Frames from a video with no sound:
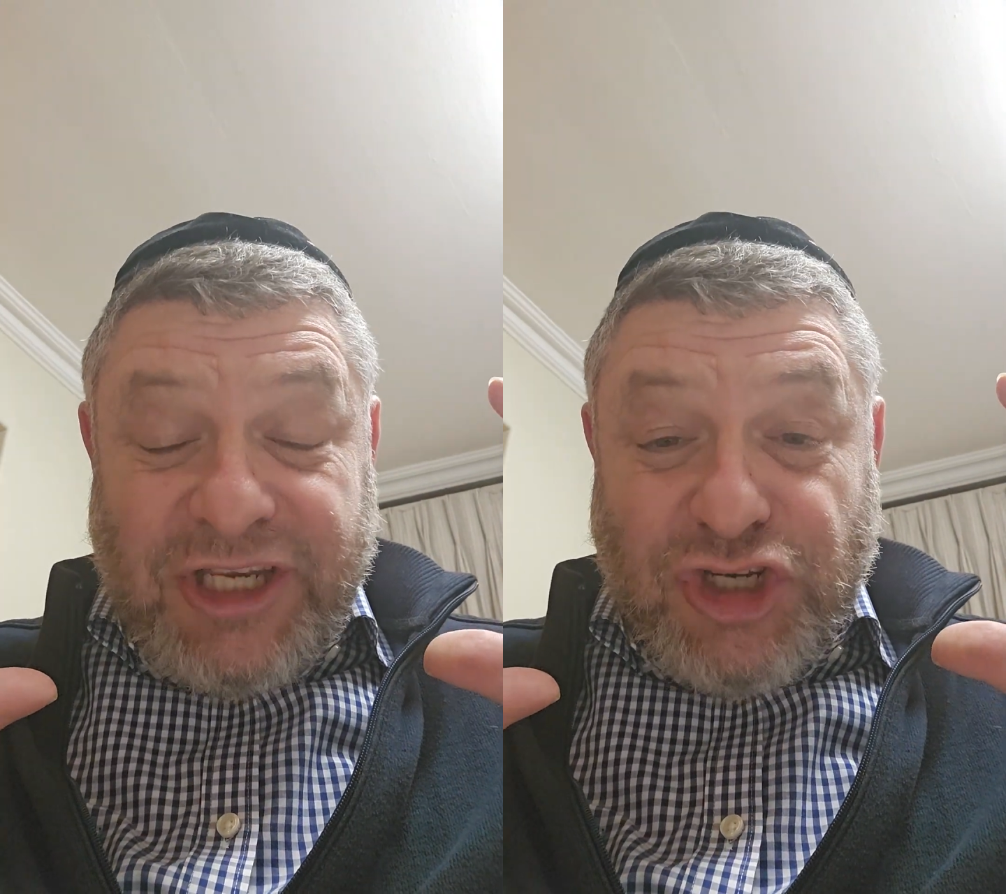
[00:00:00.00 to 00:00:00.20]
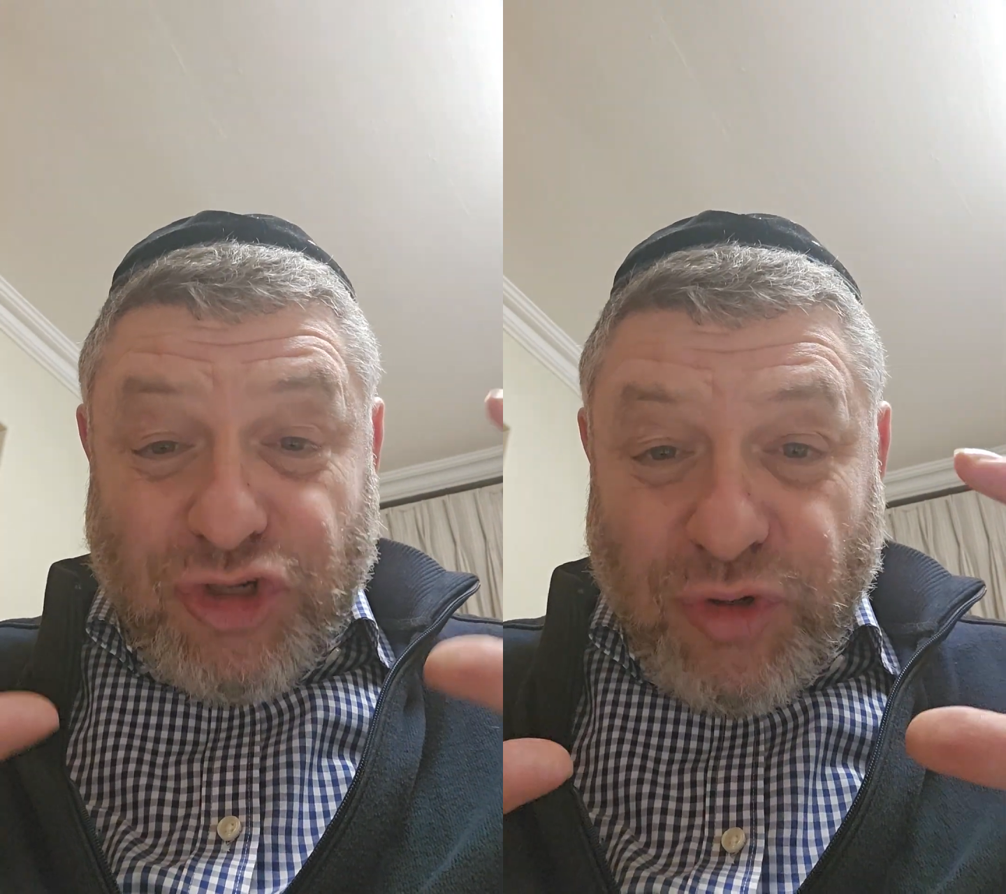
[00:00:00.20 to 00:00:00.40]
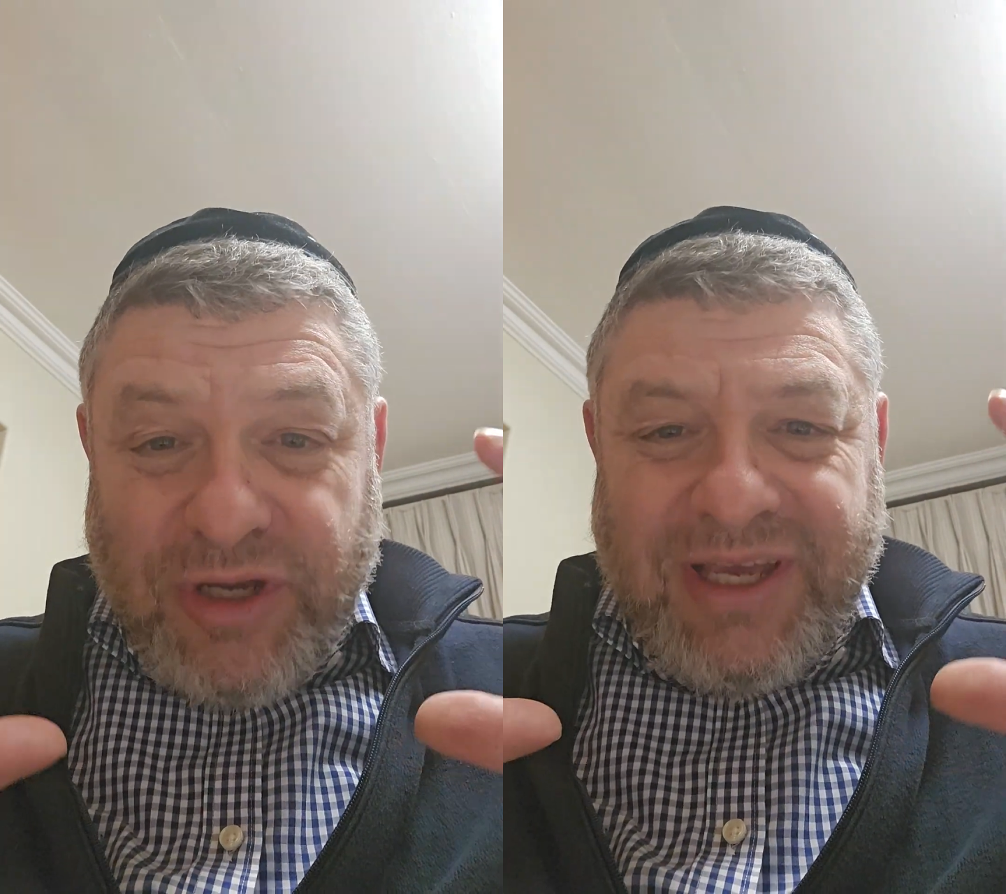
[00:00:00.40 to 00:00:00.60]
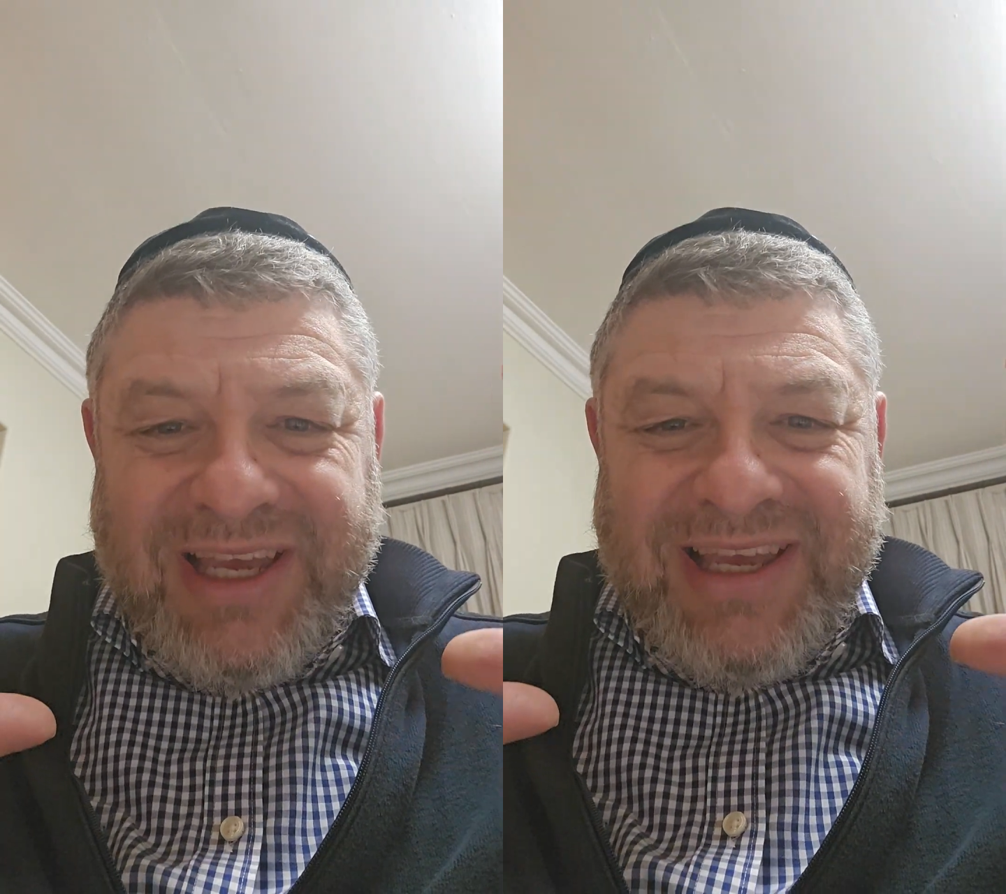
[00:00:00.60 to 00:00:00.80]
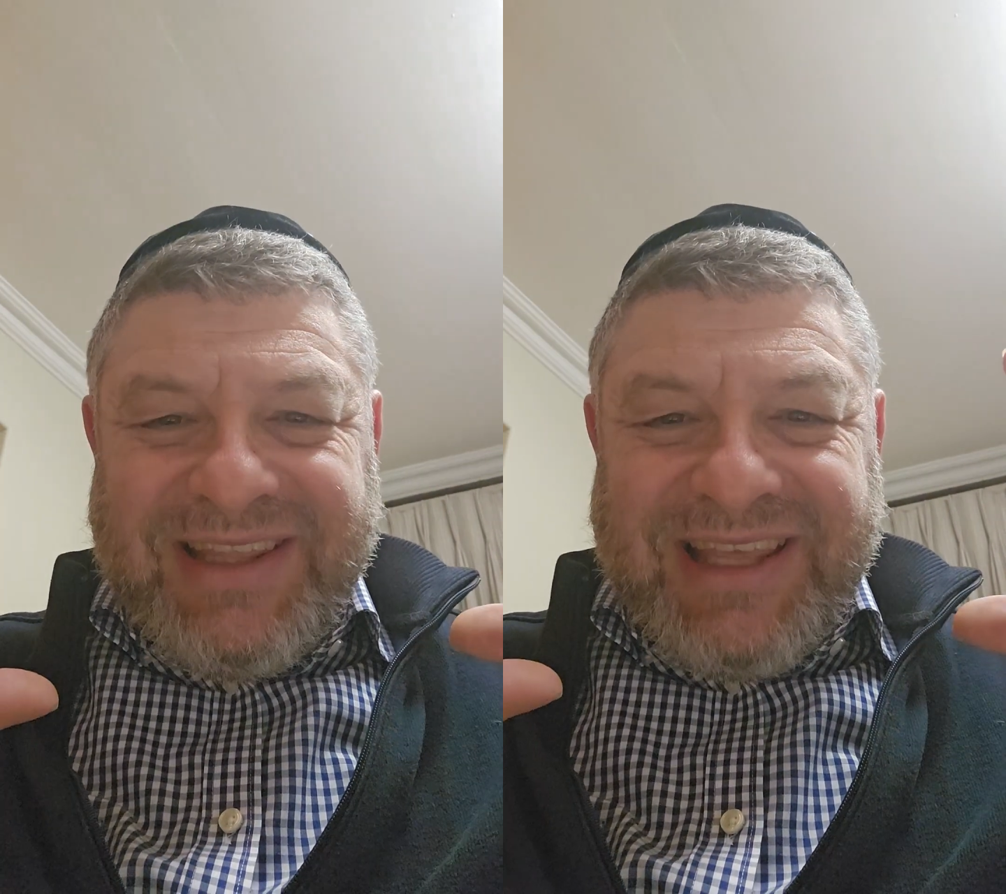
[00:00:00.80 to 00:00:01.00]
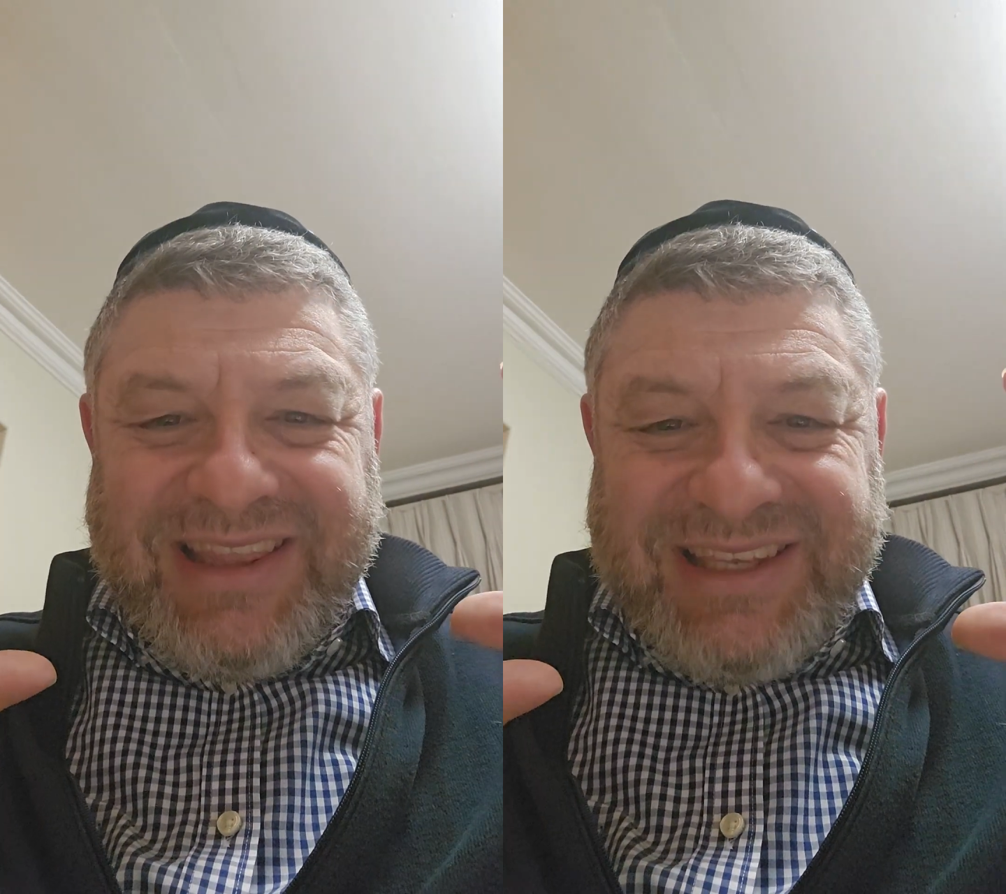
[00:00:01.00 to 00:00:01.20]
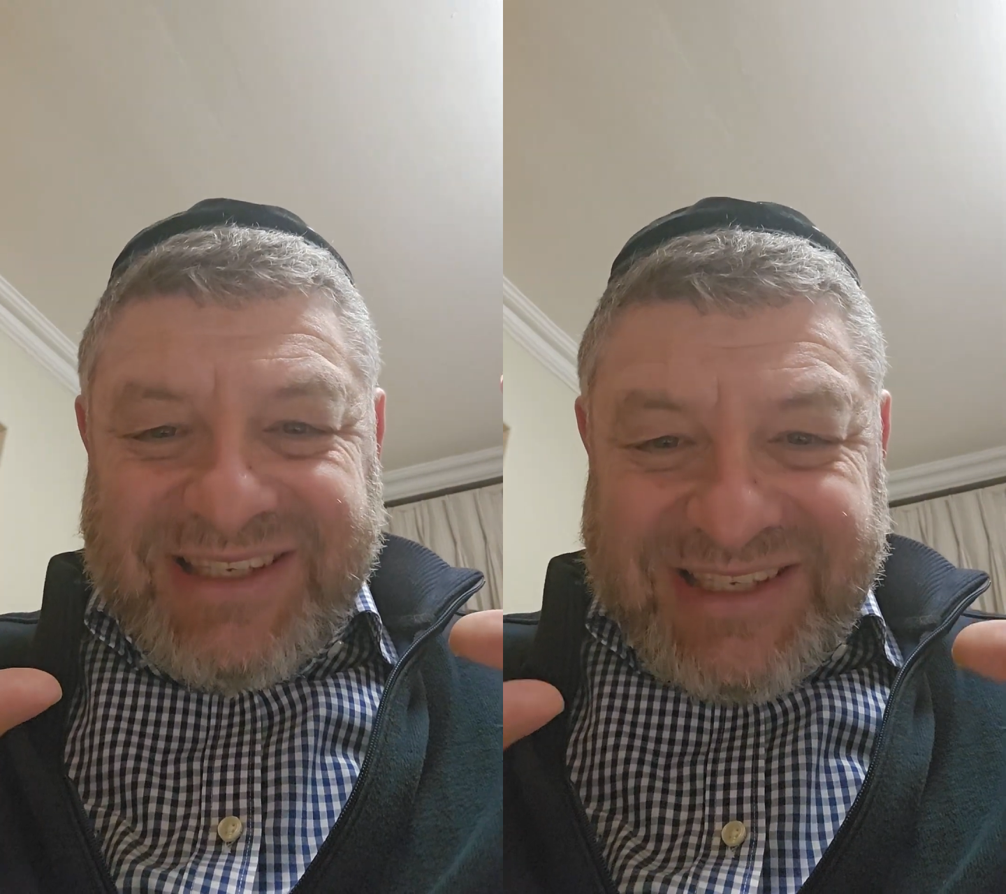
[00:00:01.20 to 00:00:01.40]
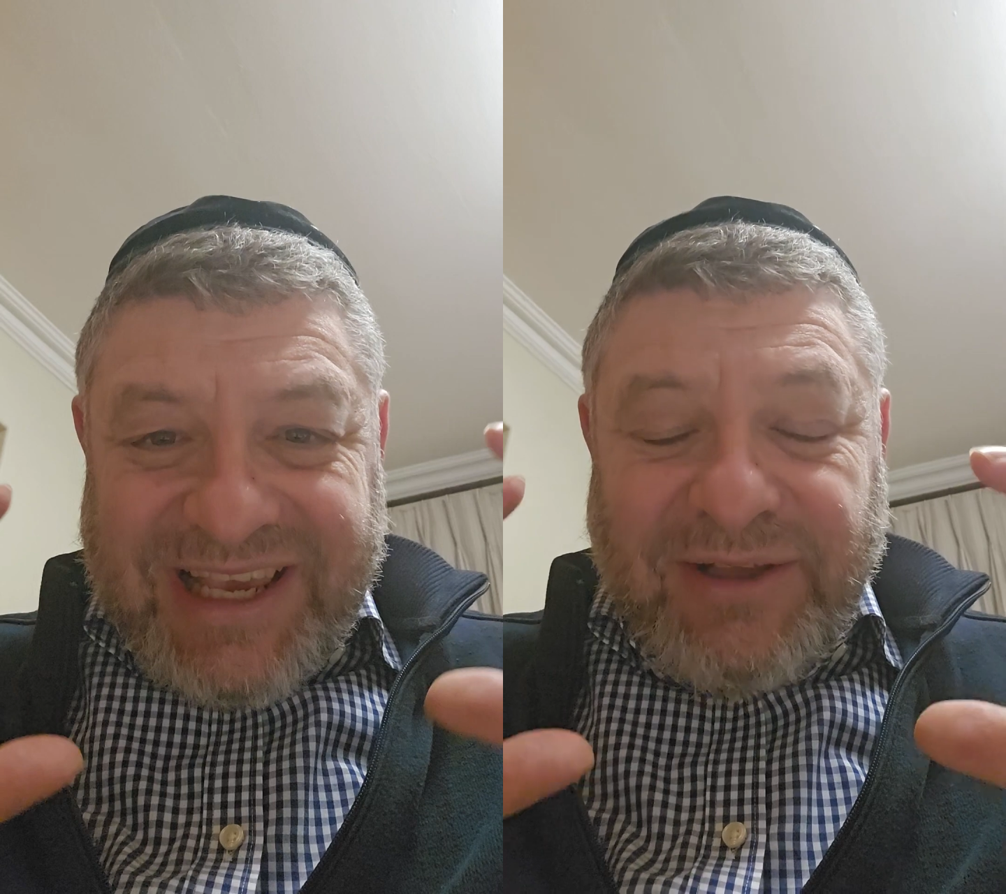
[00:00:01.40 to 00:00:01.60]
sure that the
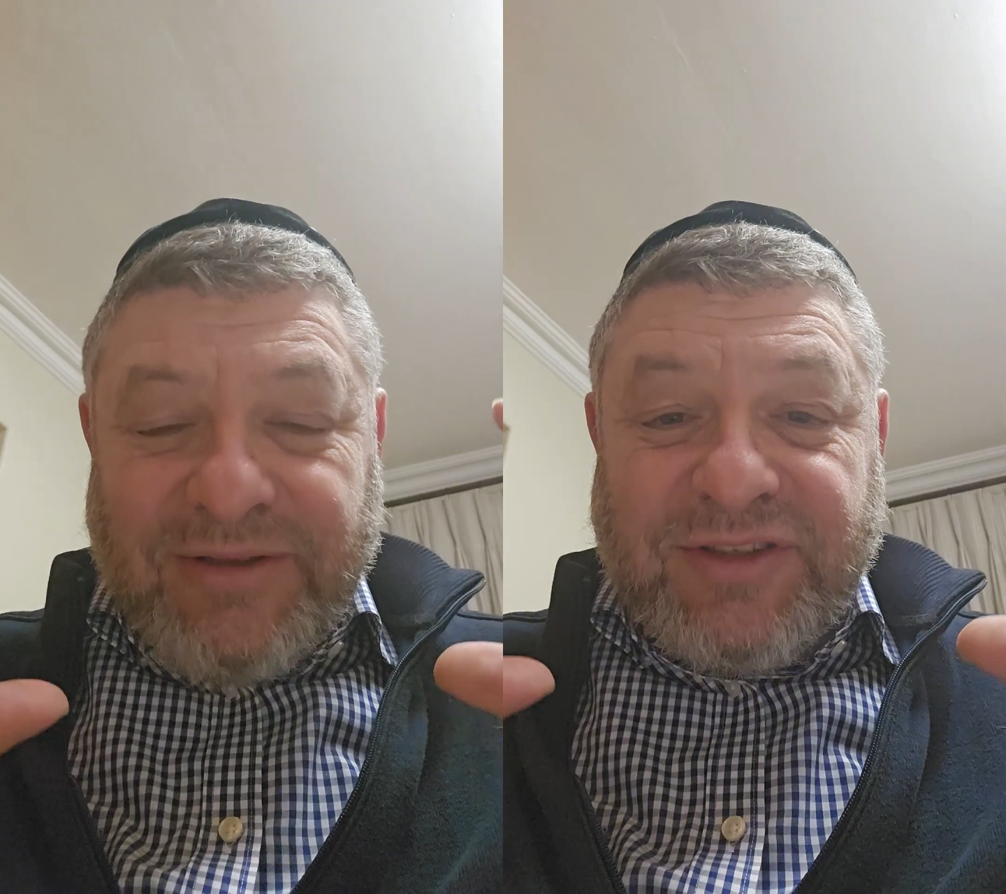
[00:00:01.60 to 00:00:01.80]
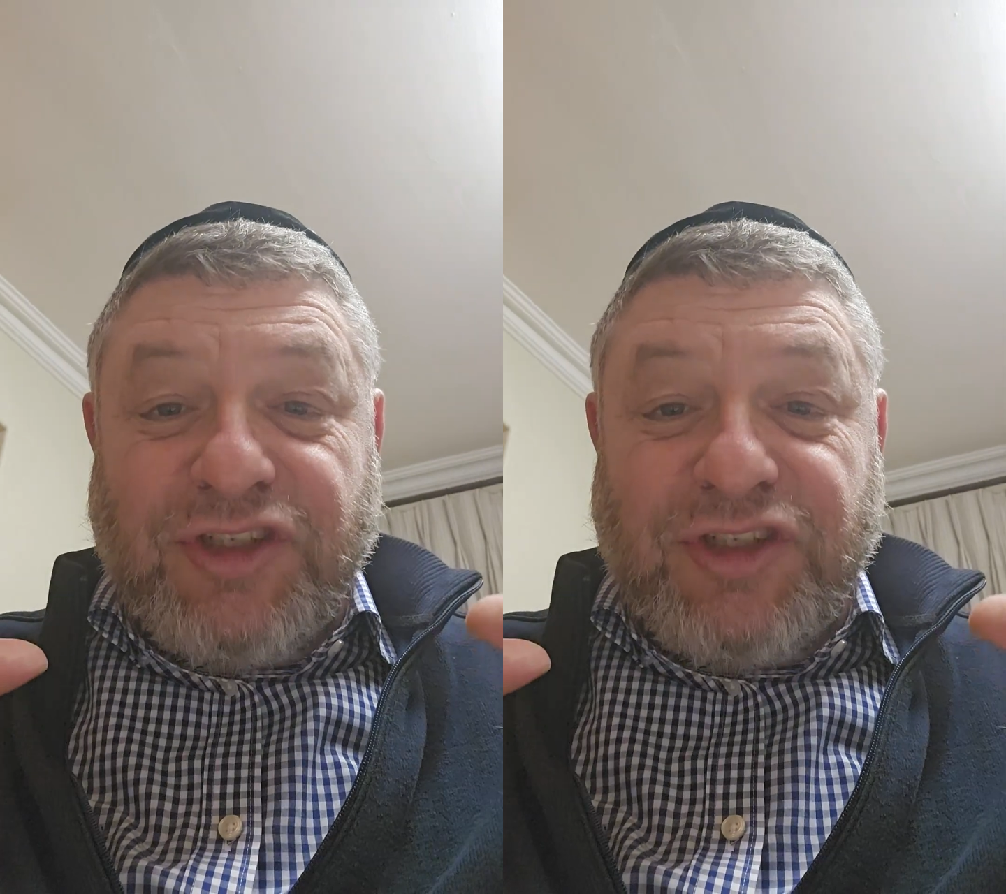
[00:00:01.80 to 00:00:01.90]
cells